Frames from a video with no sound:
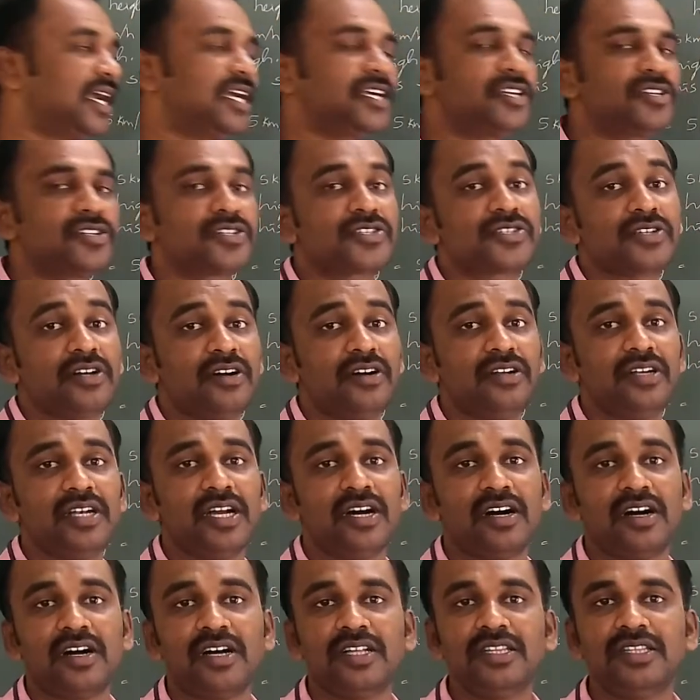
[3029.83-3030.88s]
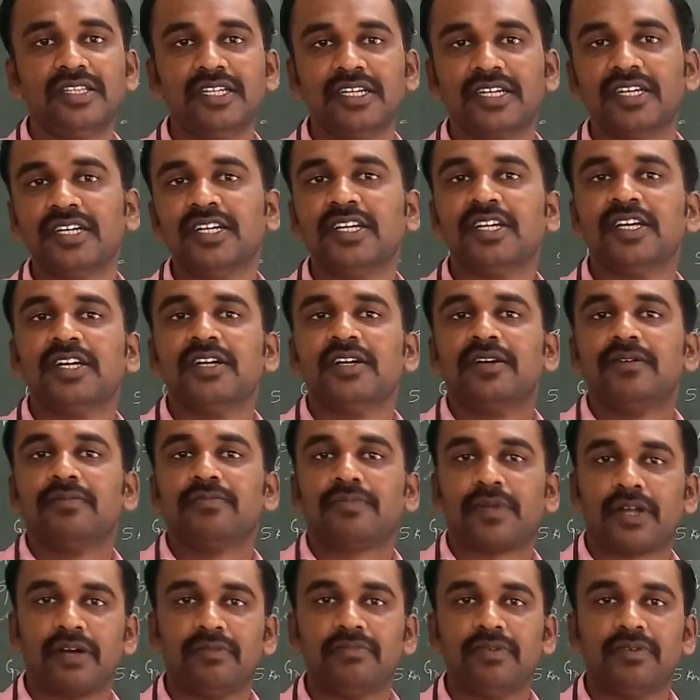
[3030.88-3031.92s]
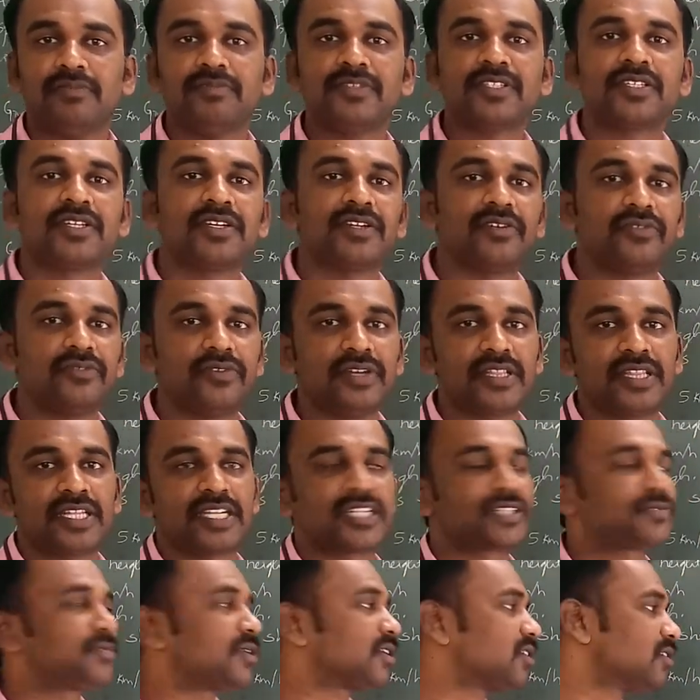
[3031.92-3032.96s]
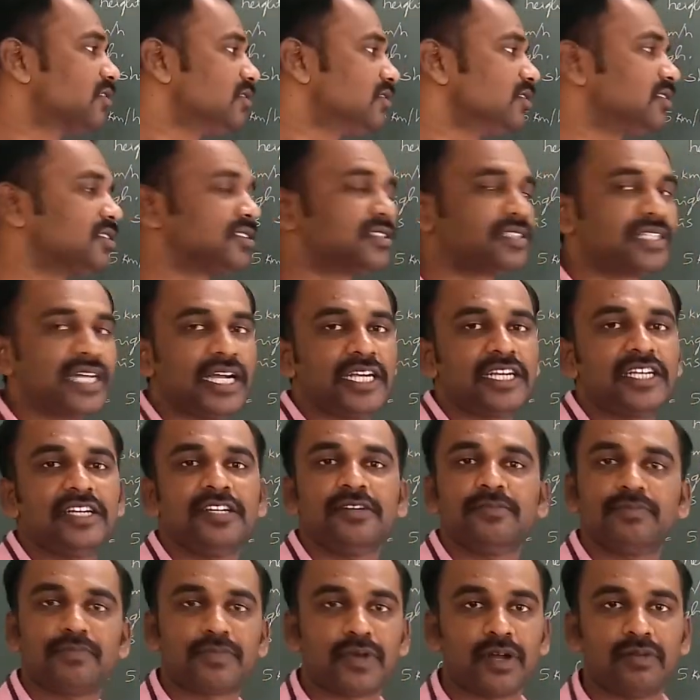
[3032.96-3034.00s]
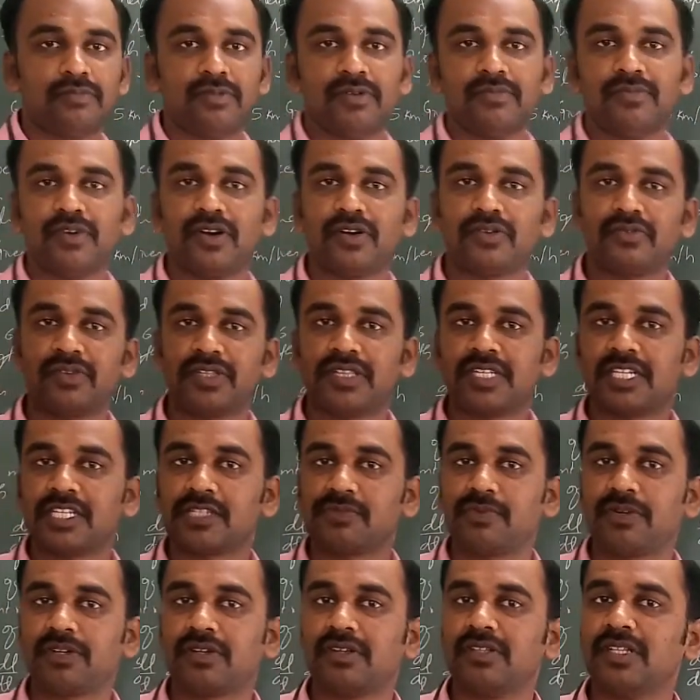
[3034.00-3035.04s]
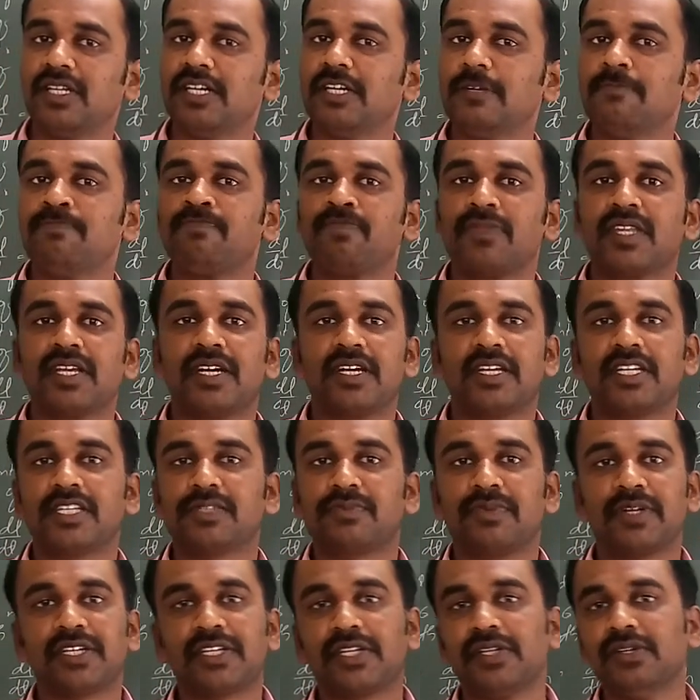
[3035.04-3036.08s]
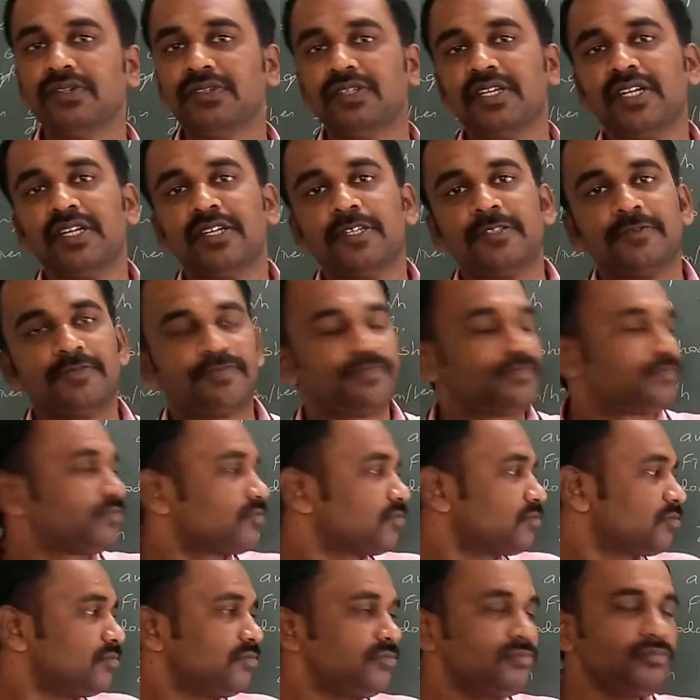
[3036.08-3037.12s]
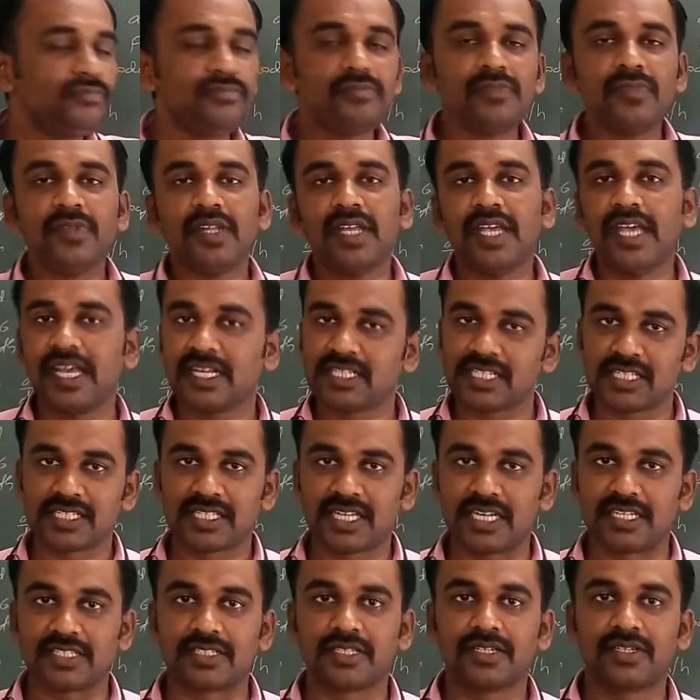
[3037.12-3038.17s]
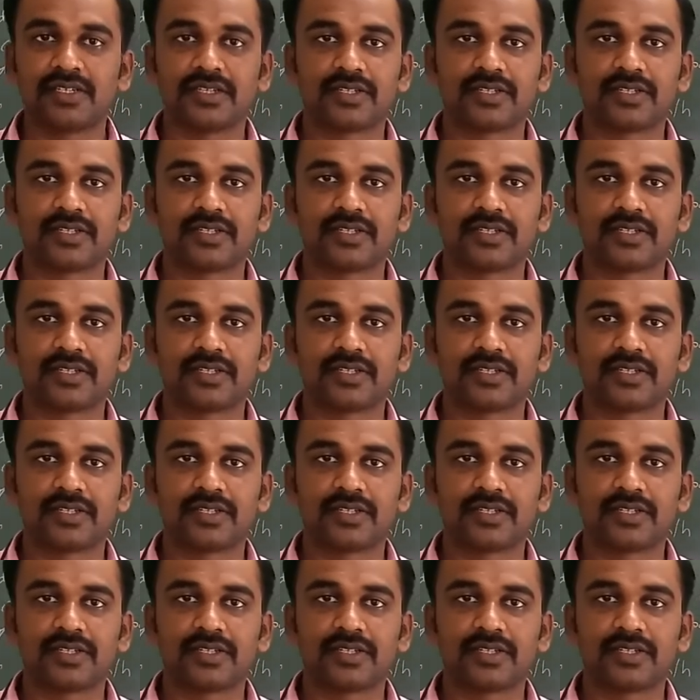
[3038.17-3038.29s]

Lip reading: and solve all the problems with respect to that problem or with respect to the respective exercise.